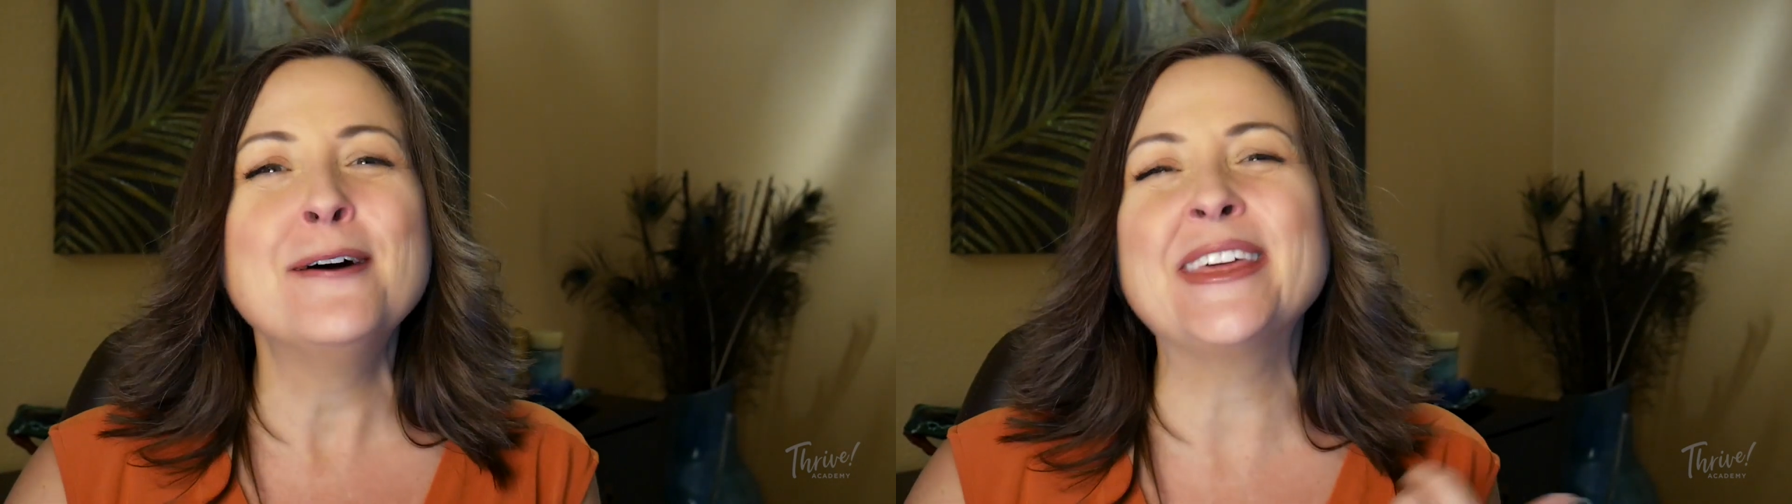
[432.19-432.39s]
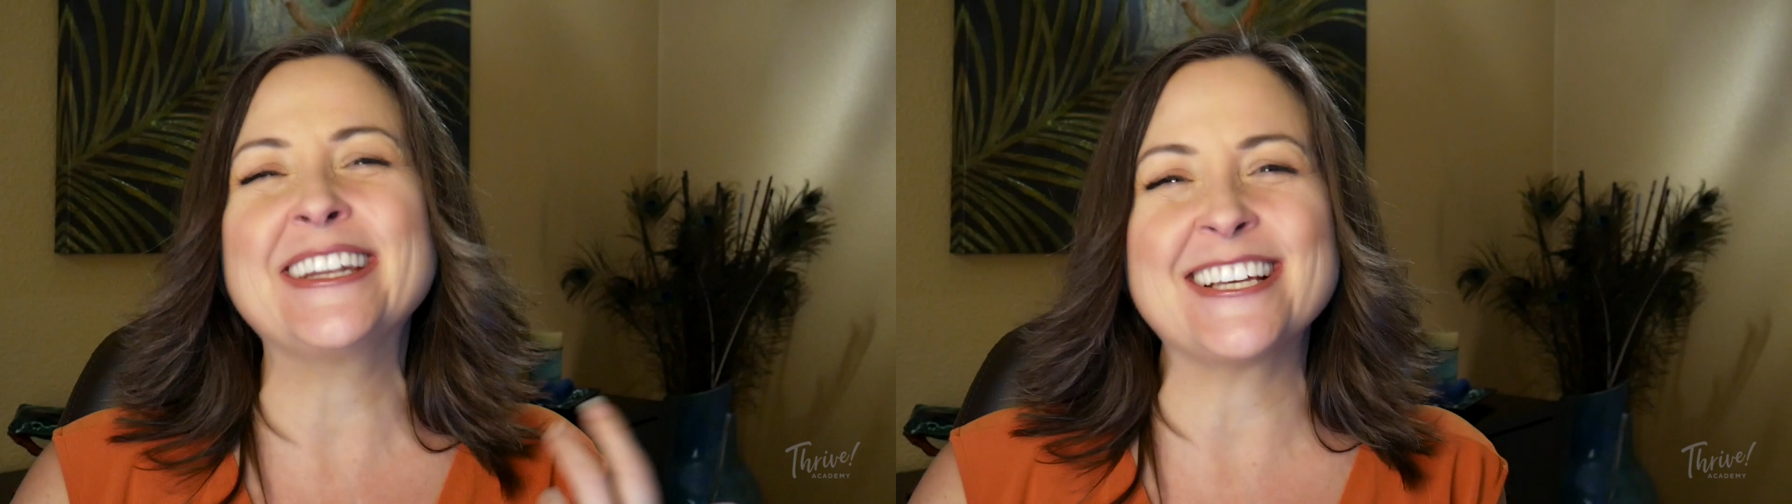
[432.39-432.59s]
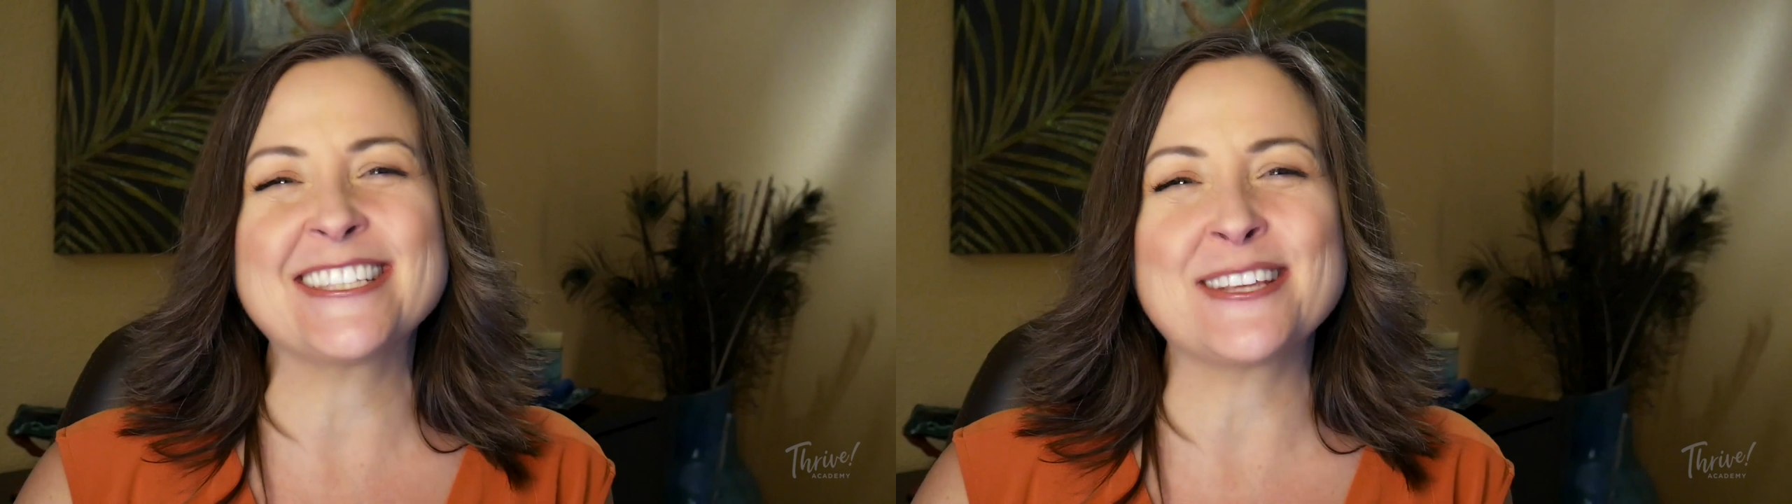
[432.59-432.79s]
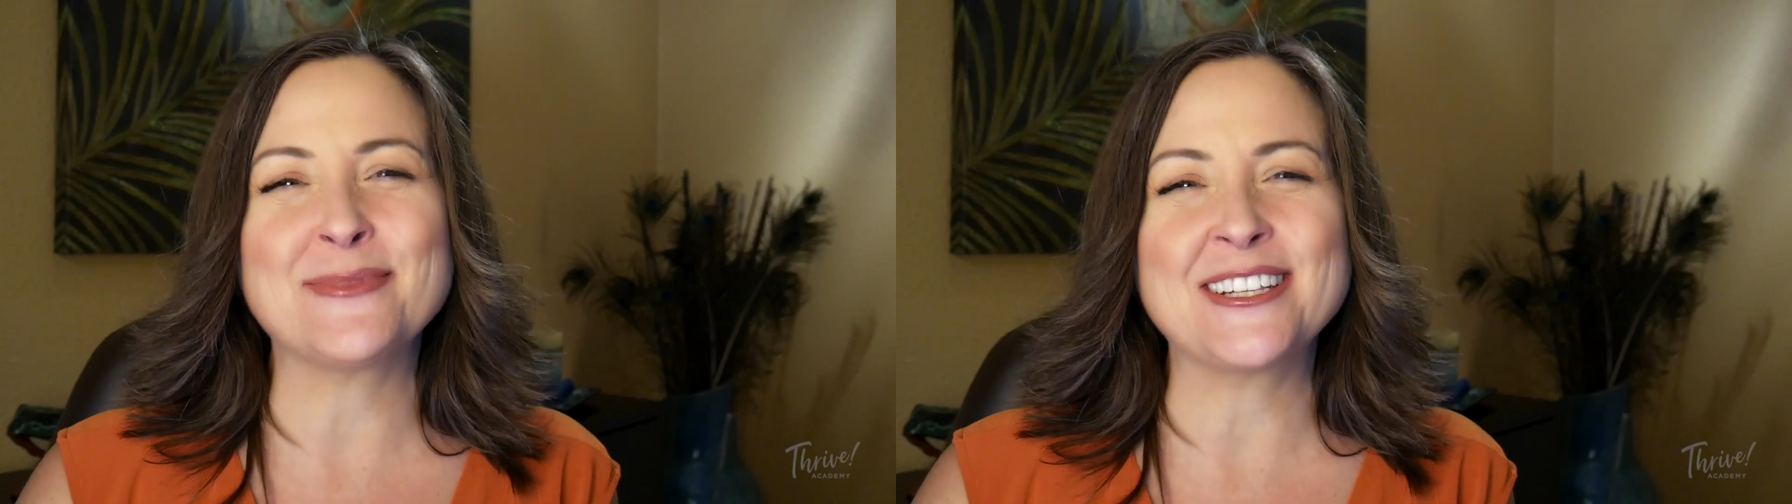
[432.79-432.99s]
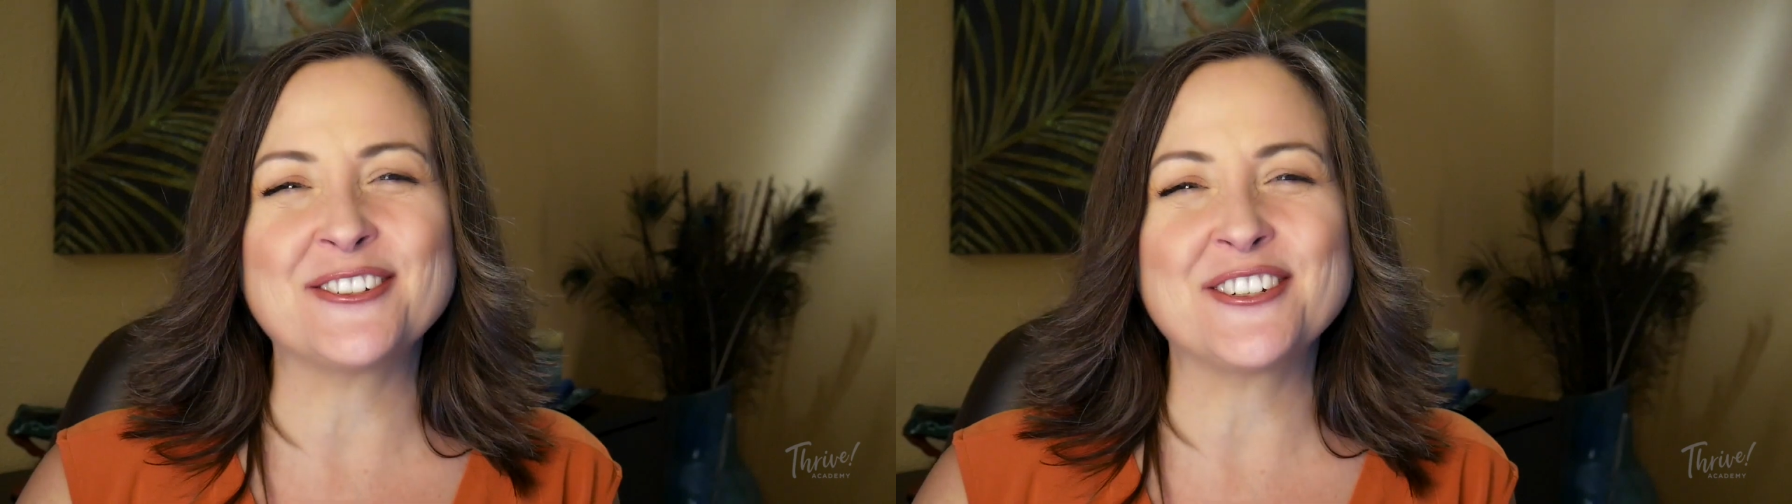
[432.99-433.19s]
that does
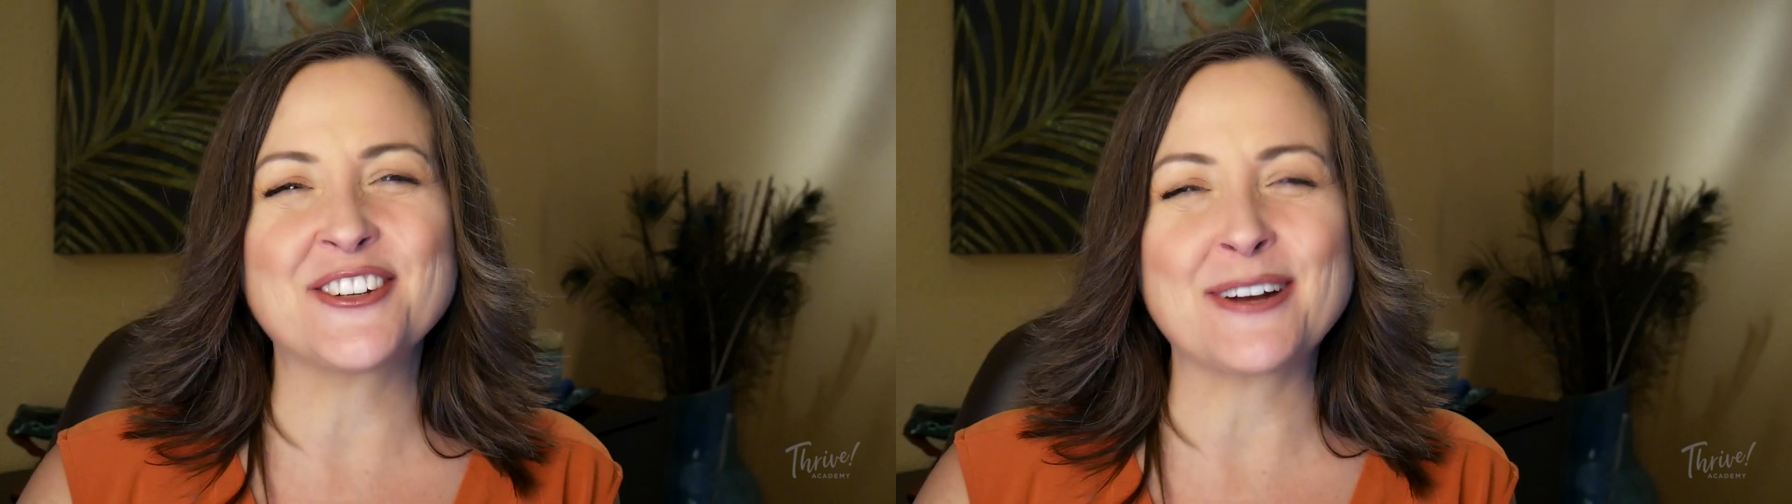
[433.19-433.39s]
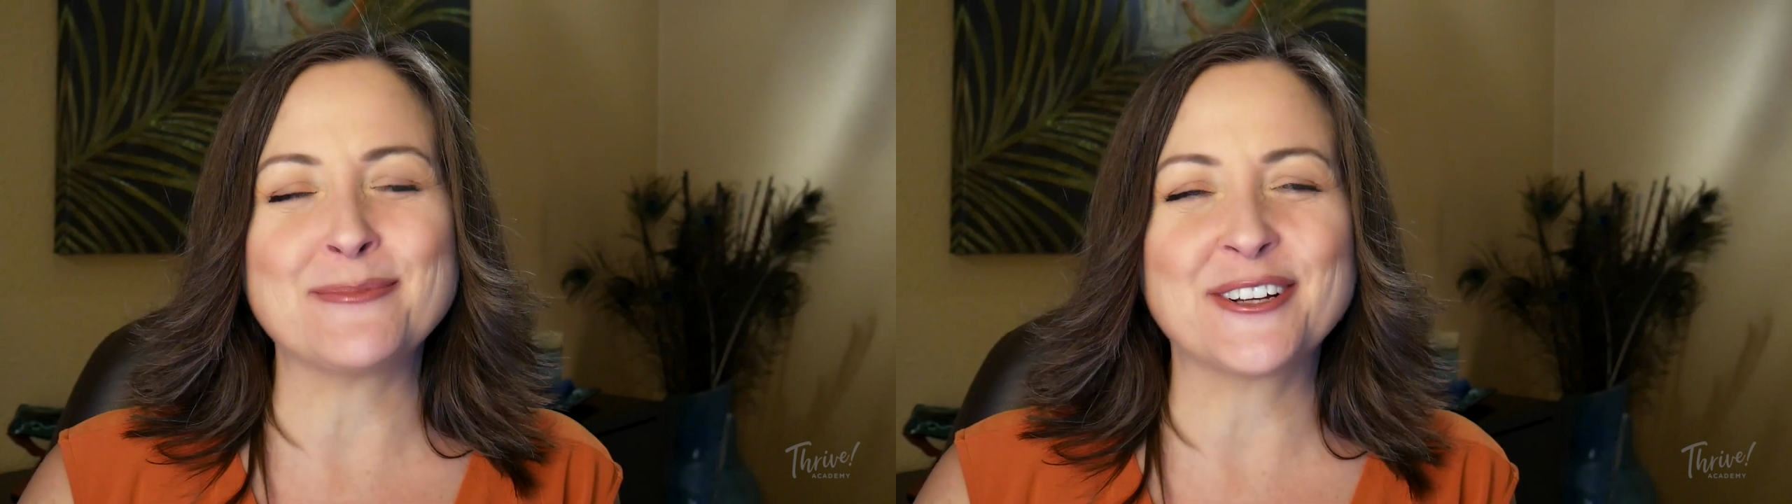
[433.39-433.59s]
something to attract more